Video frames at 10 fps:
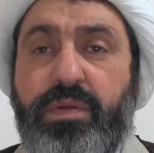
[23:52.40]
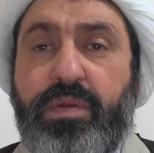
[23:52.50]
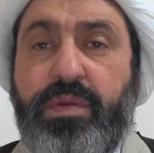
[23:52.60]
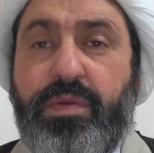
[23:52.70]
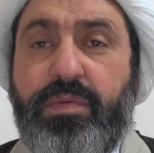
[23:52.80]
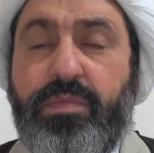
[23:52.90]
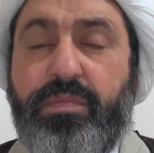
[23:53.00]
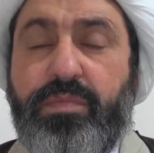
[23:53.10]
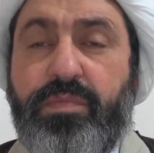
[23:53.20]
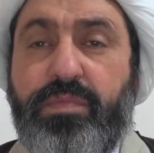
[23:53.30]

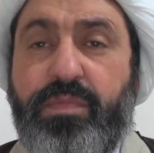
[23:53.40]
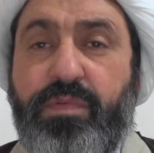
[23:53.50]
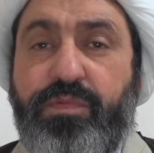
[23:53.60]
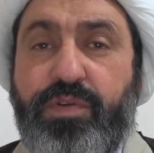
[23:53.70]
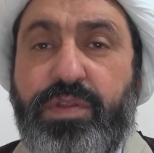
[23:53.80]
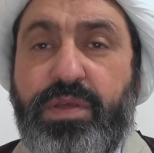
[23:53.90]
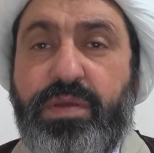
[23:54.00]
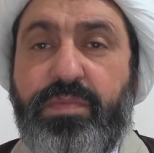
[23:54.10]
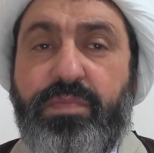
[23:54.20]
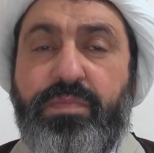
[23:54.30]
um, for the
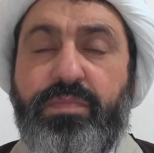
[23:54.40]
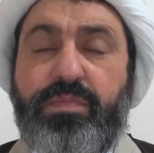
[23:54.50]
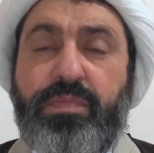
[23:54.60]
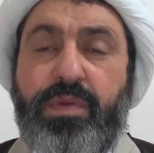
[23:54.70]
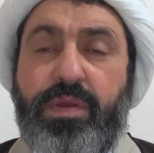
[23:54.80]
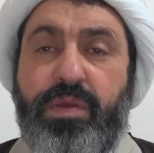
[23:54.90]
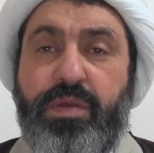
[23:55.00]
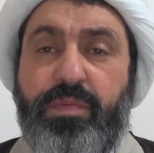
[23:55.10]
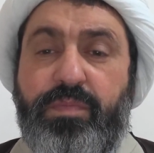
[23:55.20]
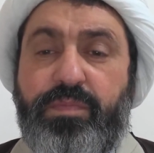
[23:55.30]

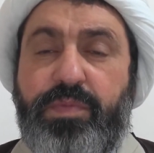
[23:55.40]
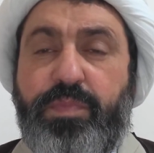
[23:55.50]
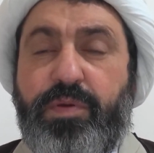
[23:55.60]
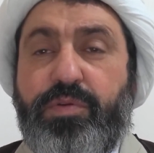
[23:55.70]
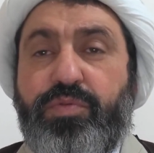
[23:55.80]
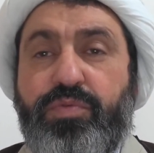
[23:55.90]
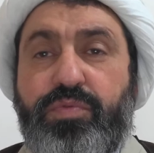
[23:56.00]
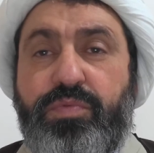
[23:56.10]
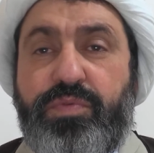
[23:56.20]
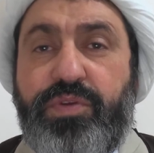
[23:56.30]
people who
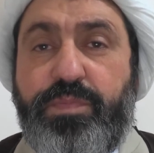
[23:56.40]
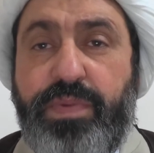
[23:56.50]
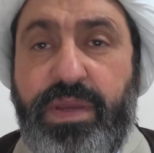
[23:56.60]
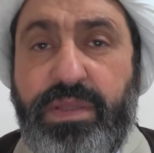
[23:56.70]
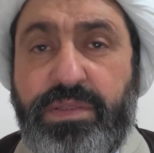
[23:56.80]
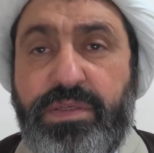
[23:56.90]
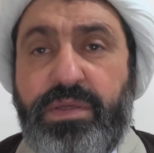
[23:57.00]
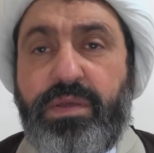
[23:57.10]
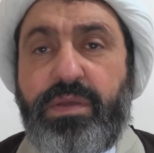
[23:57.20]
repent,